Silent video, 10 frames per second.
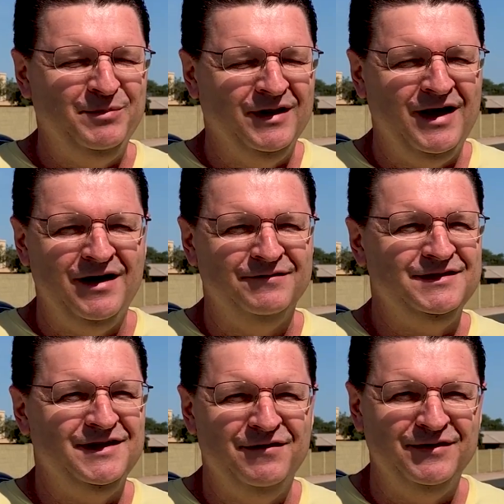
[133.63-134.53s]
a lot of
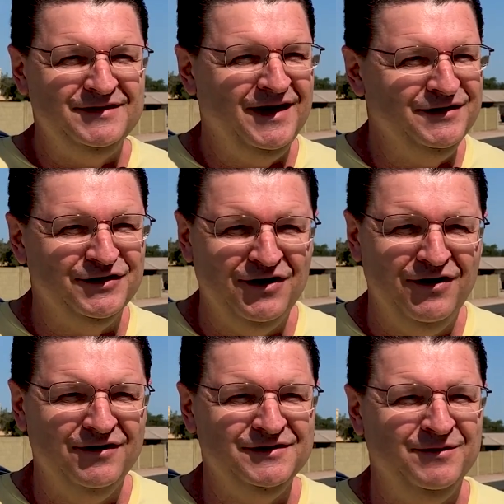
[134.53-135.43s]
stuff inside your
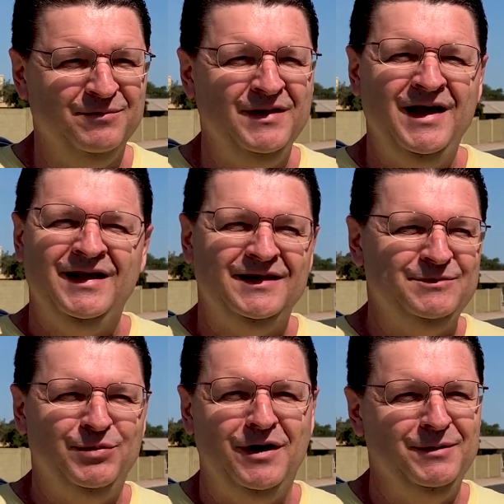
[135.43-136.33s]
car or something,
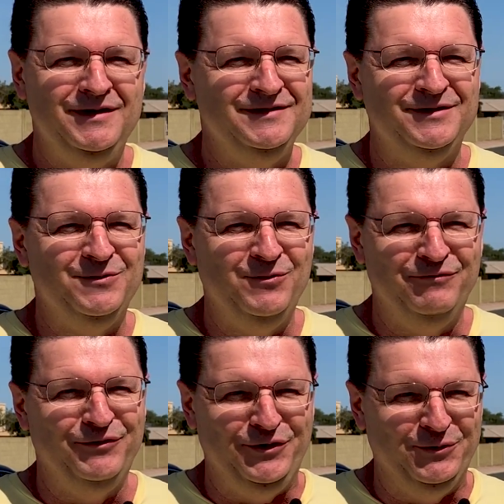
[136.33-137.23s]
this probably isn't the
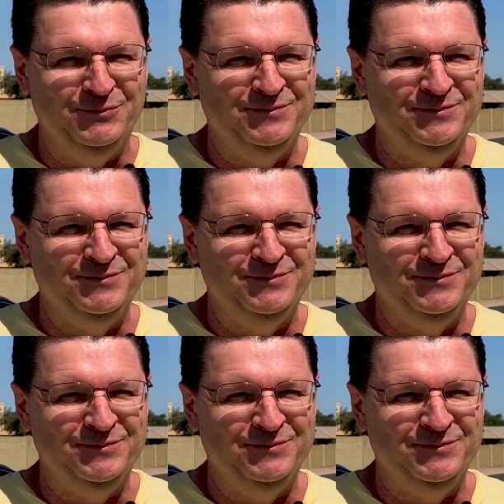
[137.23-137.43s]
one for you.